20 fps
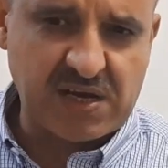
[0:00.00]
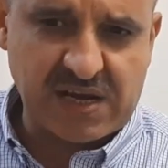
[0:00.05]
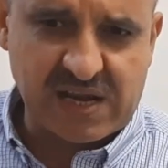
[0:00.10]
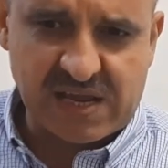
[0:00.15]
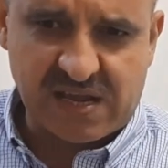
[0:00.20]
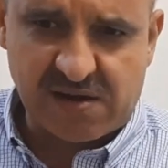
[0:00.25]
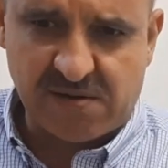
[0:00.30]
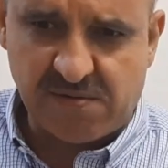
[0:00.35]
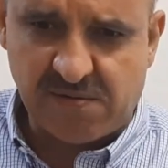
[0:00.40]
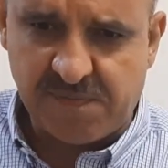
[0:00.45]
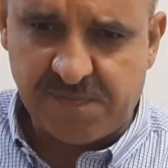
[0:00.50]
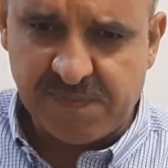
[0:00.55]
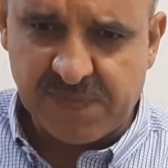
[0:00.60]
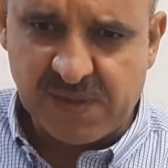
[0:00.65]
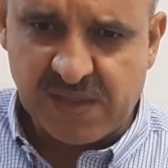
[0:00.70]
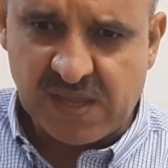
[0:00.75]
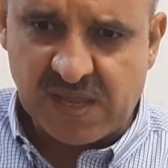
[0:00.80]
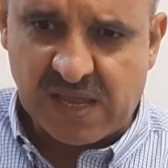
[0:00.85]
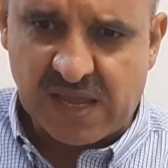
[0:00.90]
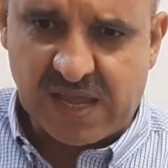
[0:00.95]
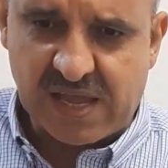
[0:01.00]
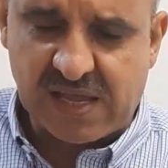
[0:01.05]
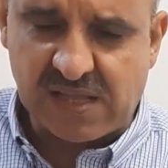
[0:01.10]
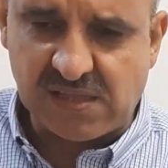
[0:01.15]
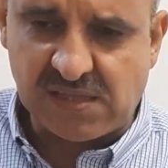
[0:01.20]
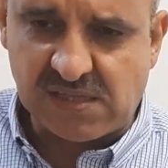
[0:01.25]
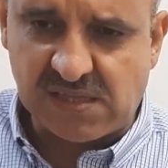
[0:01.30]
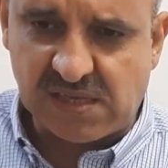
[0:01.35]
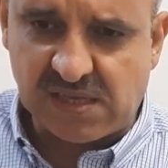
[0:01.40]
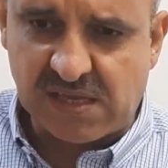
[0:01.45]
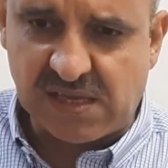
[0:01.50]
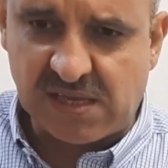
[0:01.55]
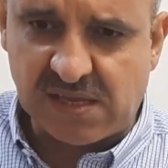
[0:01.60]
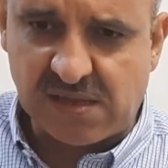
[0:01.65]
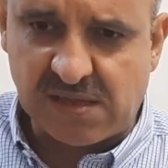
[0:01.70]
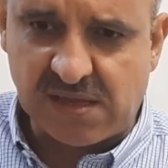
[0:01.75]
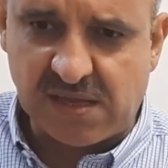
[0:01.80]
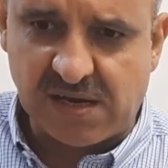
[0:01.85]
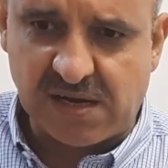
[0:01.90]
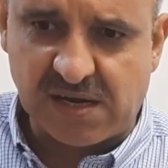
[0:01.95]
now and
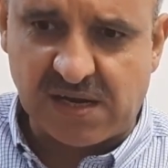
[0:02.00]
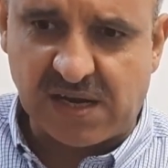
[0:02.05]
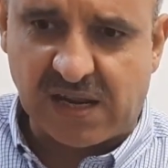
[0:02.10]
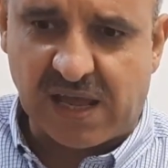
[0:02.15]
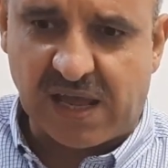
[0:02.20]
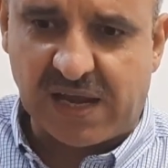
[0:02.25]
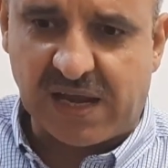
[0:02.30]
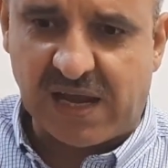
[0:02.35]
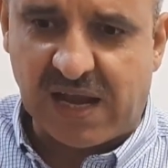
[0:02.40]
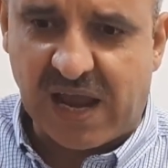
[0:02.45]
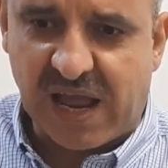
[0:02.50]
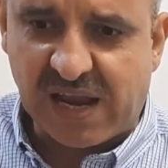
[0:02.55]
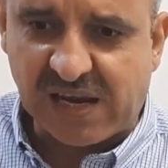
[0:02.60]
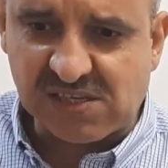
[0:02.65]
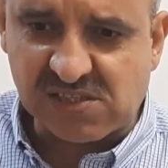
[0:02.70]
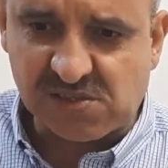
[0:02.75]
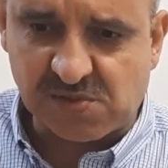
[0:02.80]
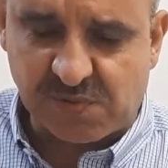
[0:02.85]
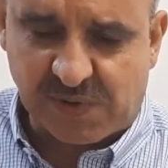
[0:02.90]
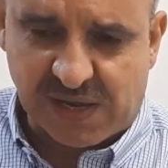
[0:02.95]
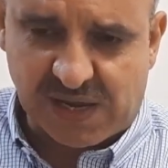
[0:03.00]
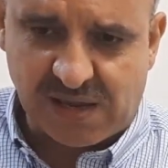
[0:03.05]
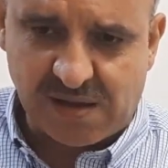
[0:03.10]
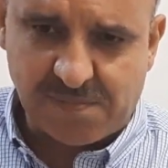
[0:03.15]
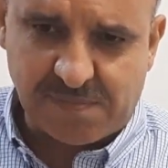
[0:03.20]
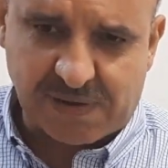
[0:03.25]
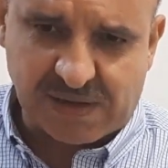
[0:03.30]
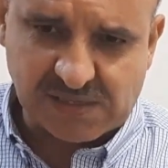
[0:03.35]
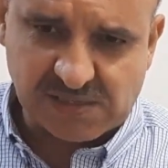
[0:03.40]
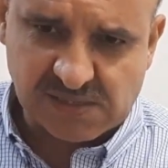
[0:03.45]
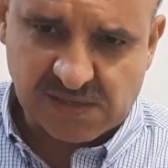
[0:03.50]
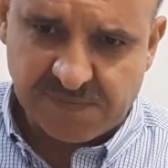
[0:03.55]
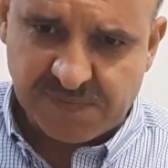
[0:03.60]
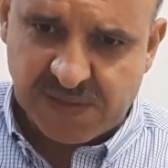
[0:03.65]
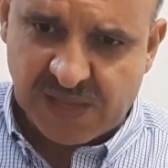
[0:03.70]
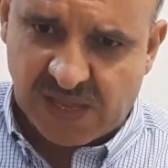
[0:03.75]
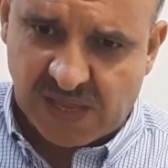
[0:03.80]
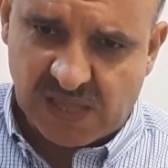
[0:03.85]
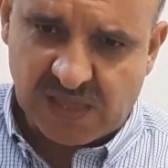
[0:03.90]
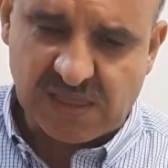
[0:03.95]
in a relaxed way, but
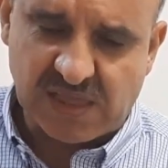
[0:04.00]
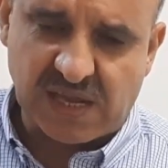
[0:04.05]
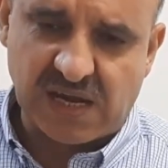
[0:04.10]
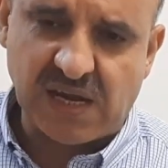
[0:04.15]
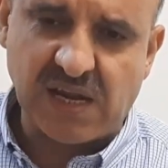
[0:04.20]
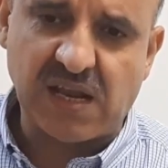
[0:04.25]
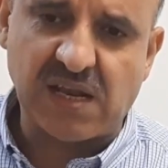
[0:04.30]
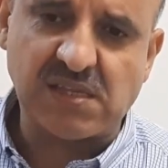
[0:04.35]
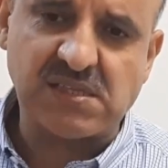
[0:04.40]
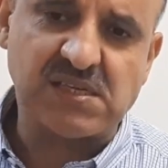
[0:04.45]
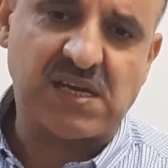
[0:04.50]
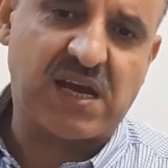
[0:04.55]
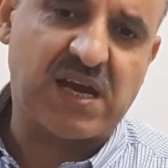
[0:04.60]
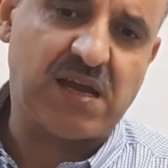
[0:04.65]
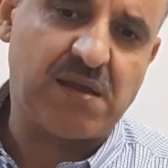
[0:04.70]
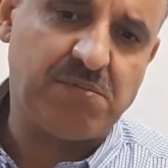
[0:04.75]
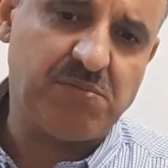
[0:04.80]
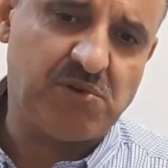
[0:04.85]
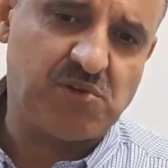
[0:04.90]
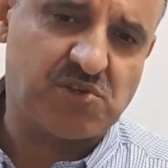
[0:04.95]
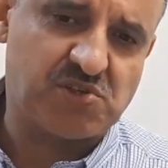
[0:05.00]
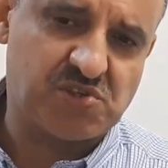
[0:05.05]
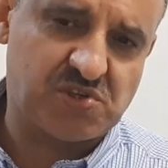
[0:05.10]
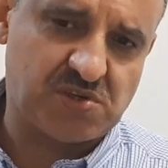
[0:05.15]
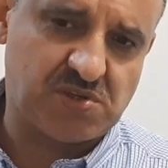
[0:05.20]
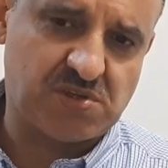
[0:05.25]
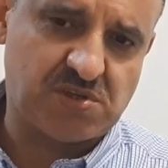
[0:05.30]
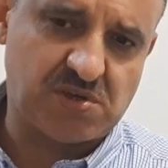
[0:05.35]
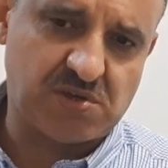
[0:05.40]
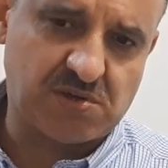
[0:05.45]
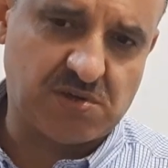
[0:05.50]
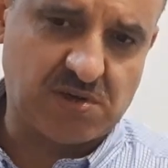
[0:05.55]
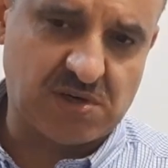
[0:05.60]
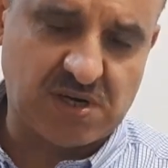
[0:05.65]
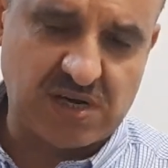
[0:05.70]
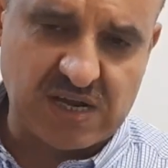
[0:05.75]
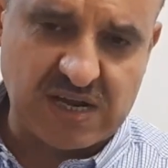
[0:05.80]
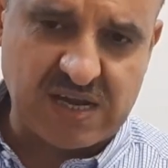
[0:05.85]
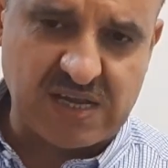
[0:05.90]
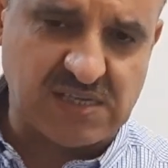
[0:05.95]
in the real time you should
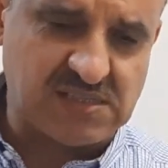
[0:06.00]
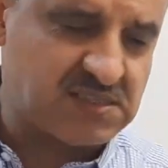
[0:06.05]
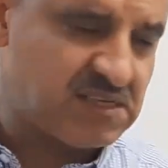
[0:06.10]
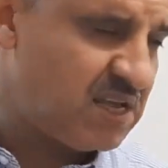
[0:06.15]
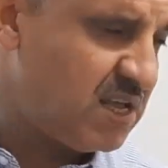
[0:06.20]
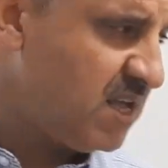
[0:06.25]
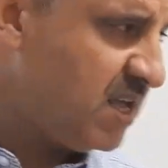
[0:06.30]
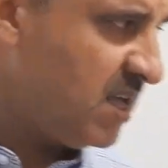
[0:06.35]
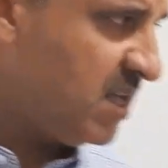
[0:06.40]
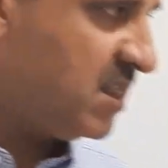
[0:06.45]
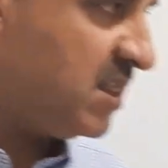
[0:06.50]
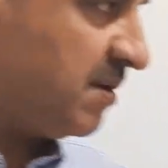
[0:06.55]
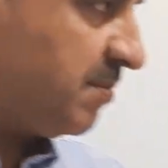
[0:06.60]
recognize the